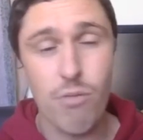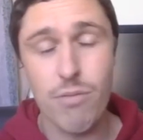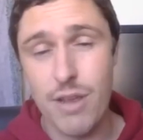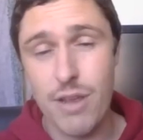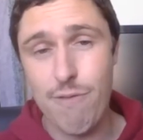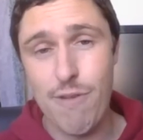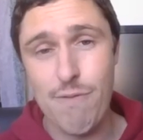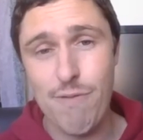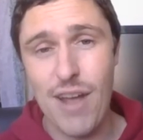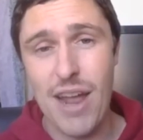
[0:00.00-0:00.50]

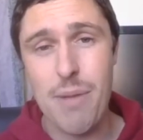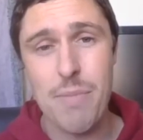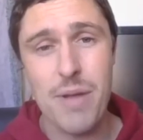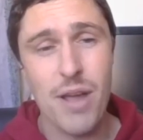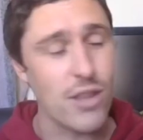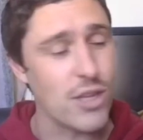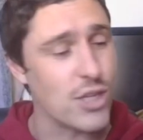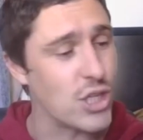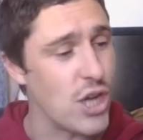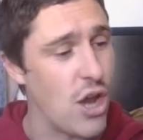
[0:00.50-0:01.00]
you've invited
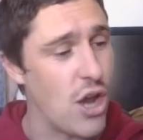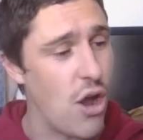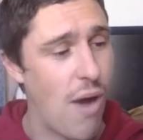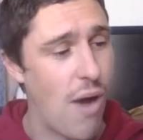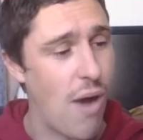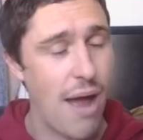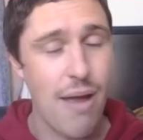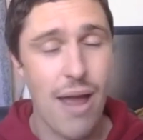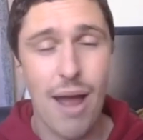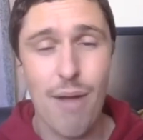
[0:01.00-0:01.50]
me on the
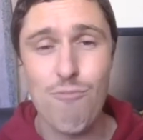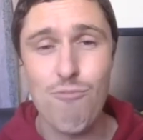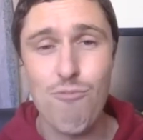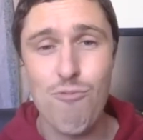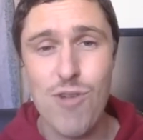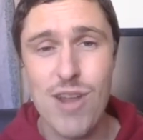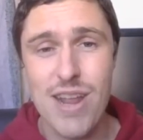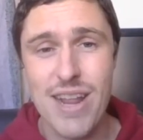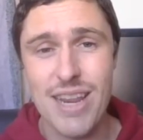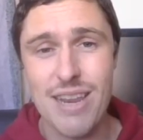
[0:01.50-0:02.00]
show,
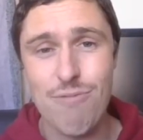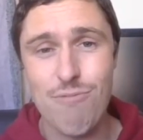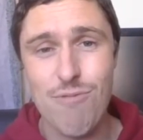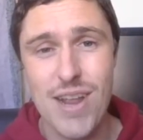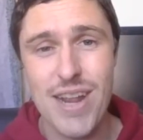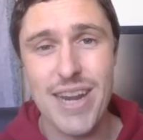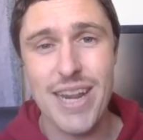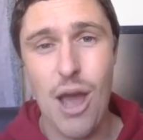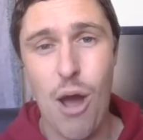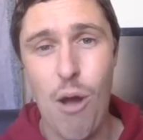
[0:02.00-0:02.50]
I'm really,
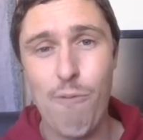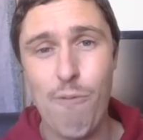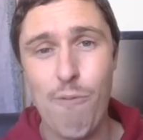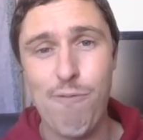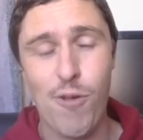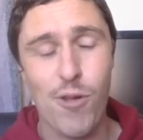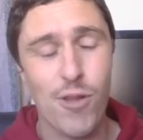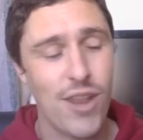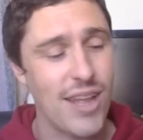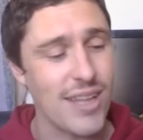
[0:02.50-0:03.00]
really
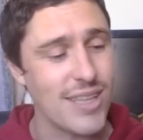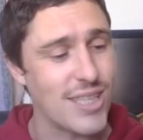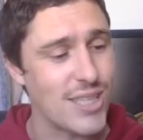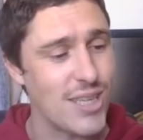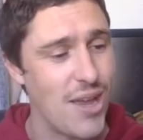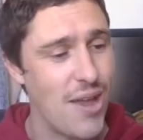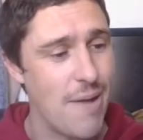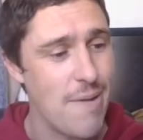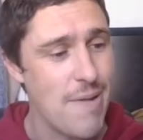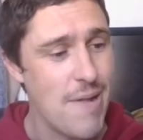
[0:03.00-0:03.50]
hopeful
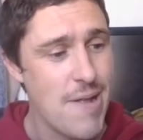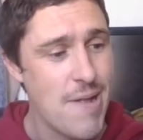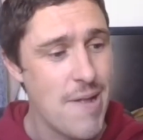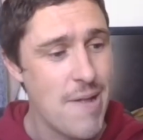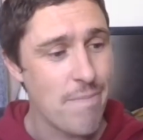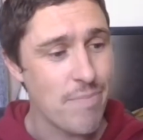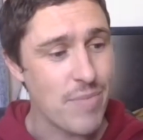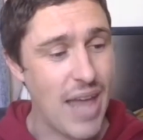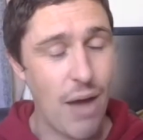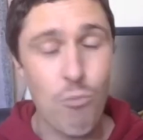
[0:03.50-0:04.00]

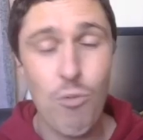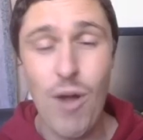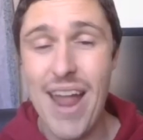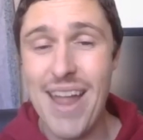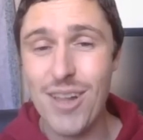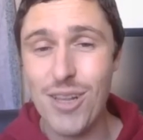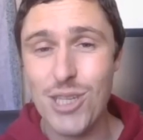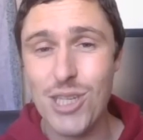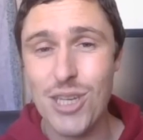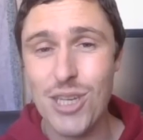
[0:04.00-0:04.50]
that
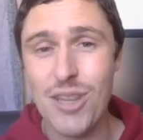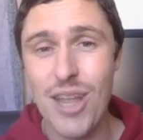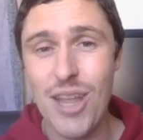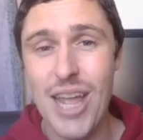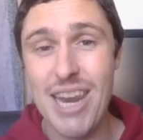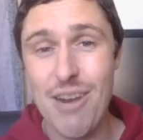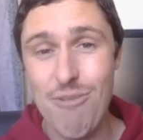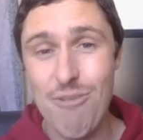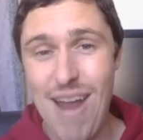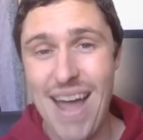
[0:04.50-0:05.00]
Wales and
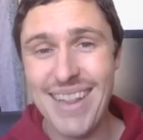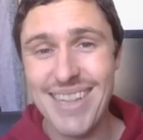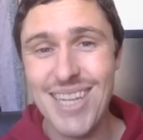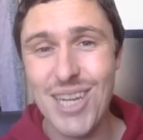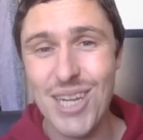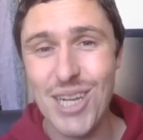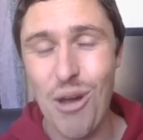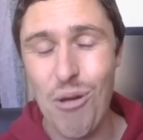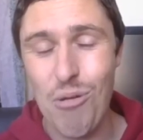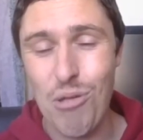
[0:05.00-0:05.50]
Iran
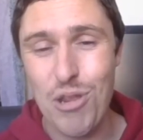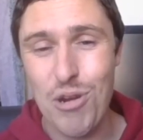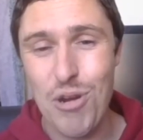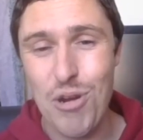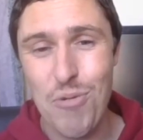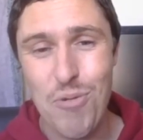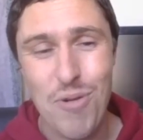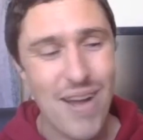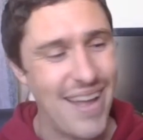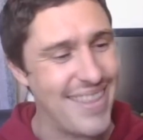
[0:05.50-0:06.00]
can go
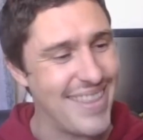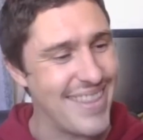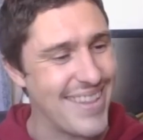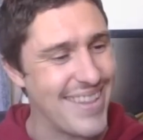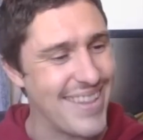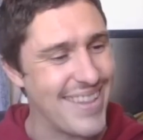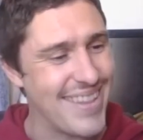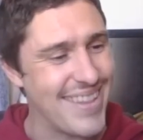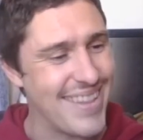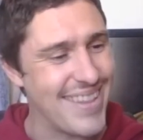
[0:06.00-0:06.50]
through and
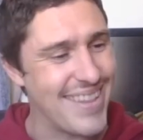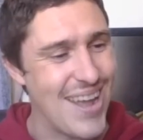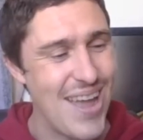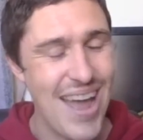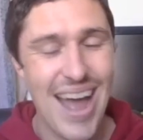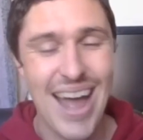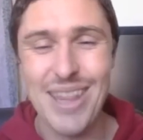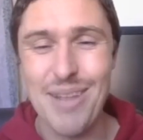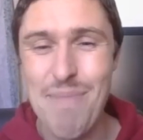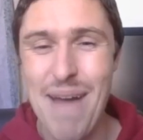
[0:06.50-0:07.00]

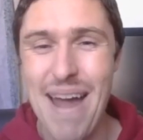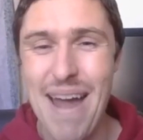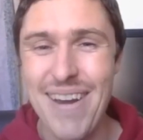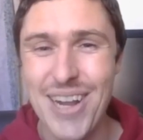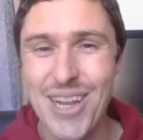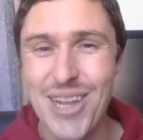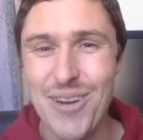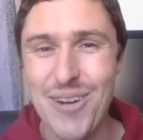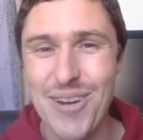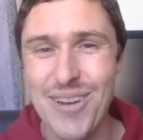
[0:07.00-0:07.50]

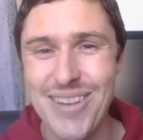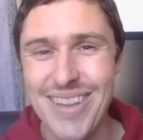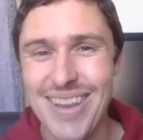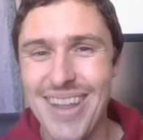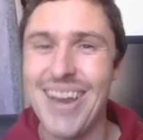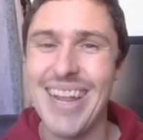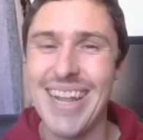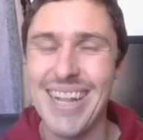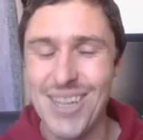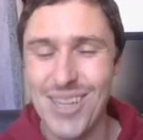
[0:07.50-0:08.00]
America and
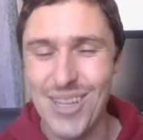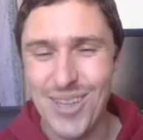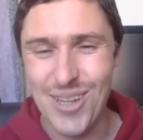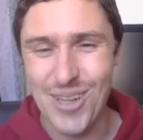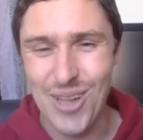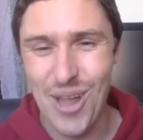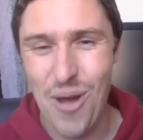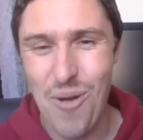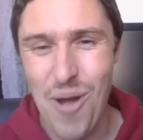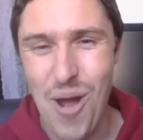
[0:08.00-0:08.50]
England will
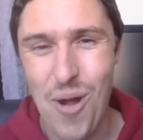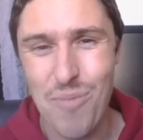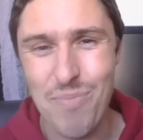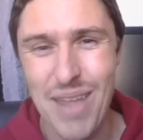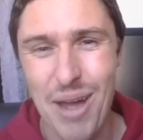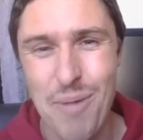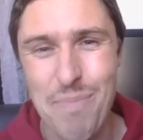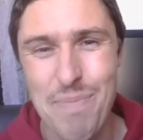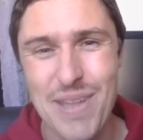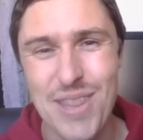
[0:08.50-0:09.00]
go home.
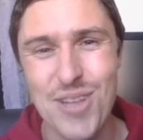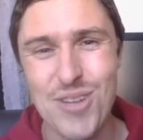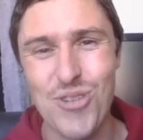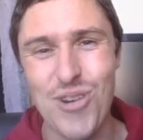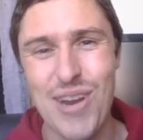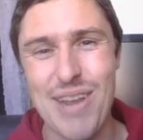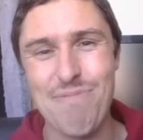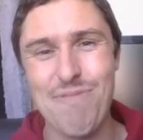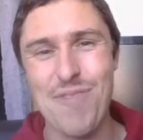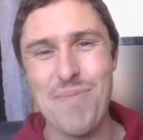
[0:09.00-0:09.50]
That would be the
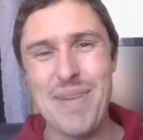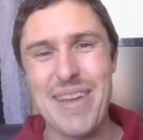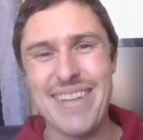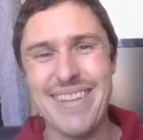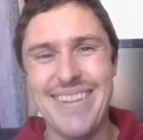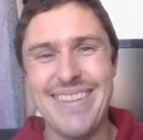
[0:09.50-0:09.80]
dream for me.